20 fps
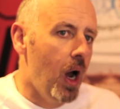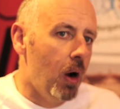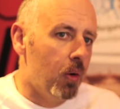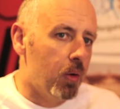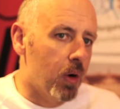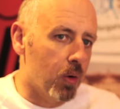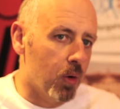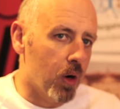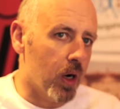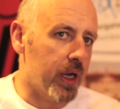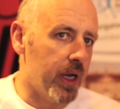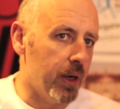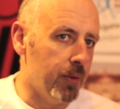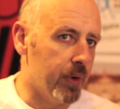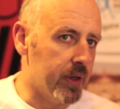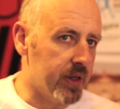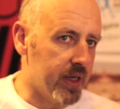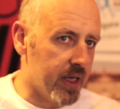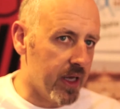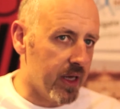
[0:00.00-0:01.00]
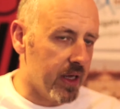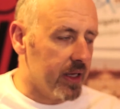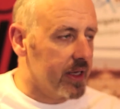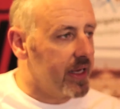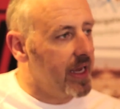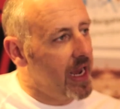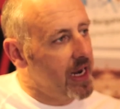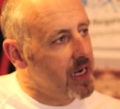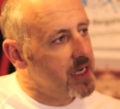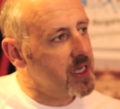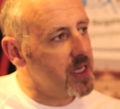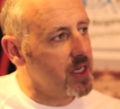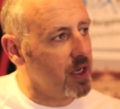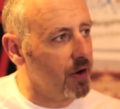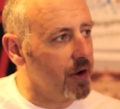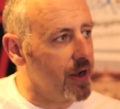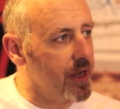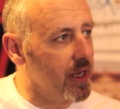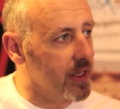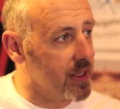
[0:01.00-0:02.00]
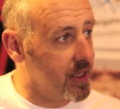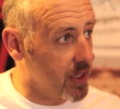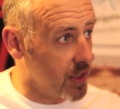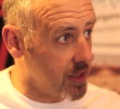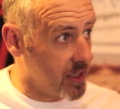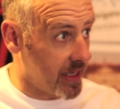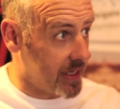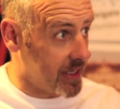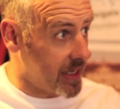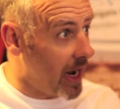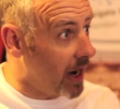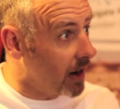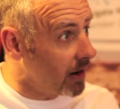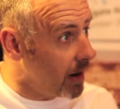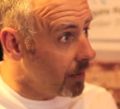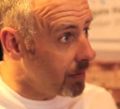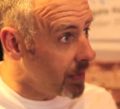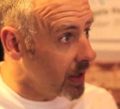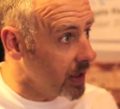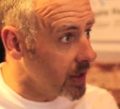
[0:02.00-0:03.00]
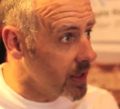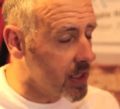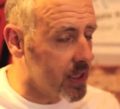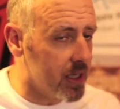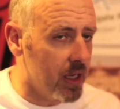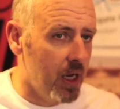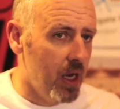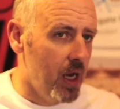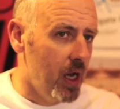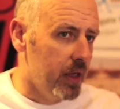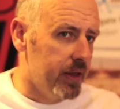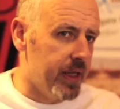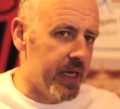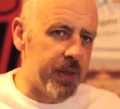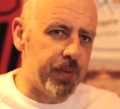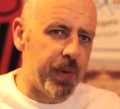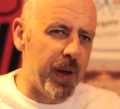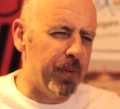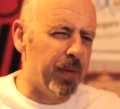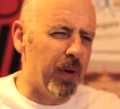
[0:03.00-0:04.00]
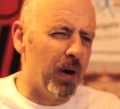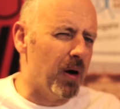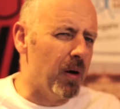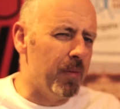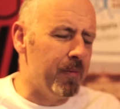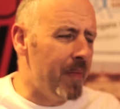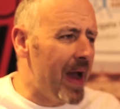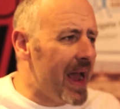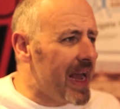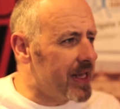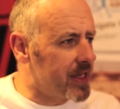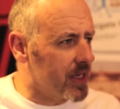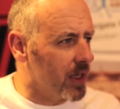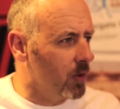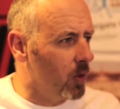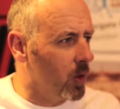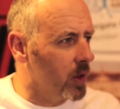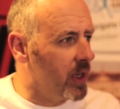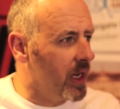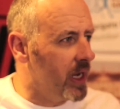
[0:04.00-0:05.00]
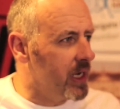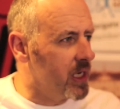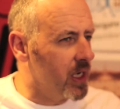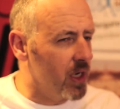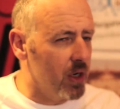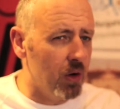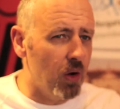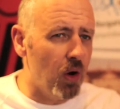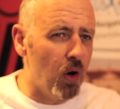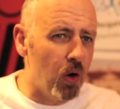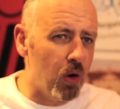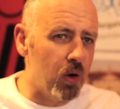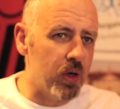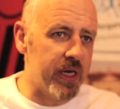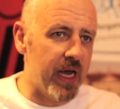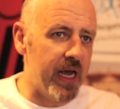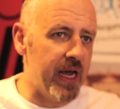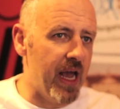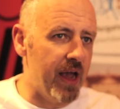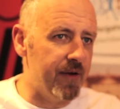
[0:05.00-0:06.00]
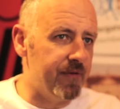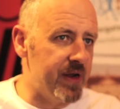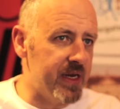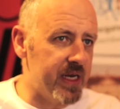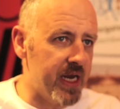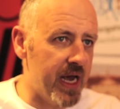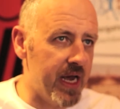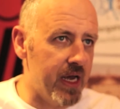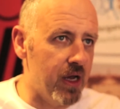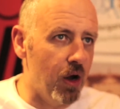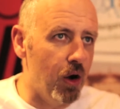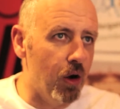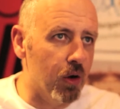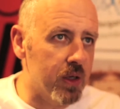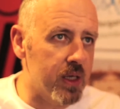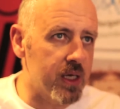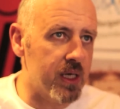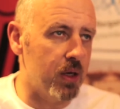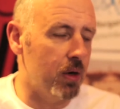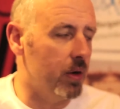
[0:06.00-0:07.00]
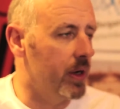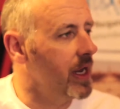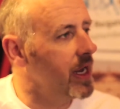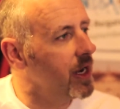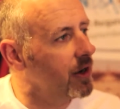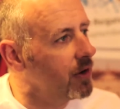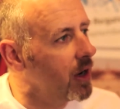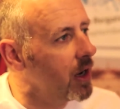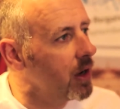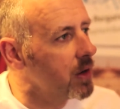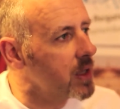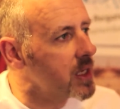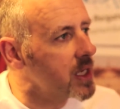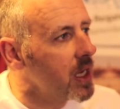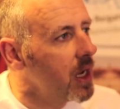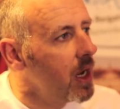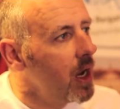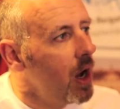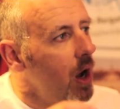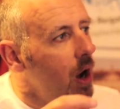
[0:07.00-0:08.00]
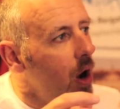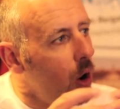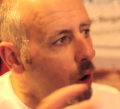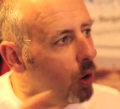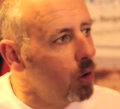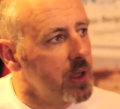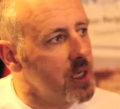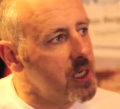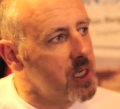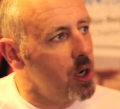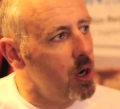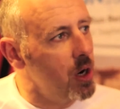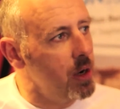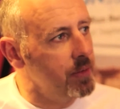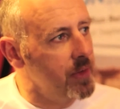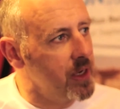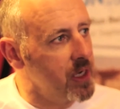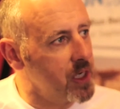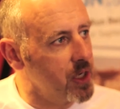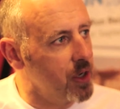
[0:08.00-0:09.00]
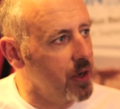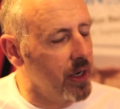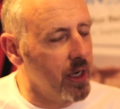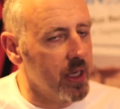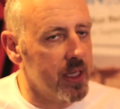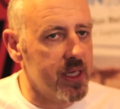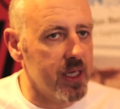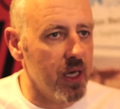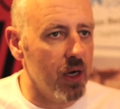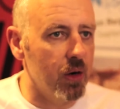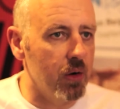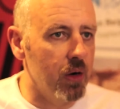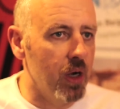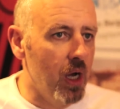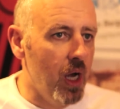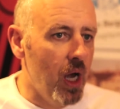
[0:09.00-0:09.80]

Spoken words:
we're working with the County Surrey and Sussex Air Ambulance. These people are amazing at what they do all day, every day, unsung heroes, all the time they're doing it. So